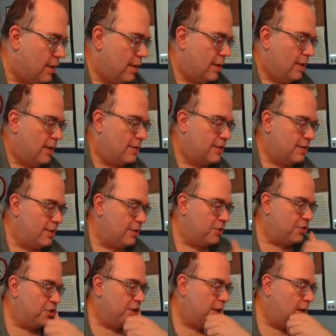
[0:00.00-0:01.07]
This is
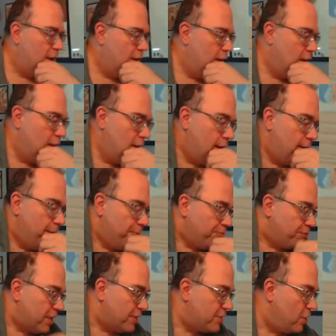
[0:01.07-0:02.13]
interesting.
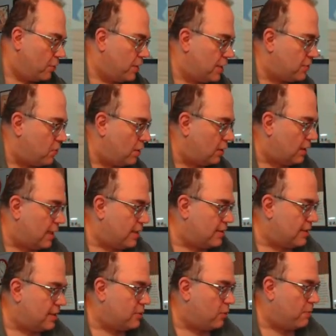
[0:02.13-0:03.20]
So this one,
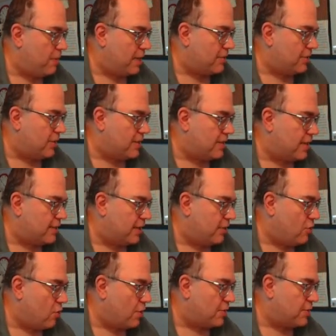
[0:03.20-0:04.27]
this one basically says
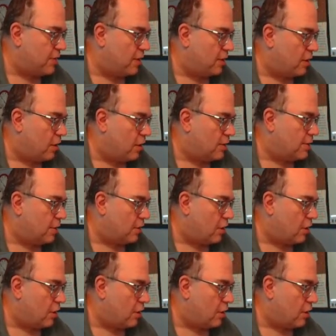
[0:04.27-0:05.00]
ignore sun cards on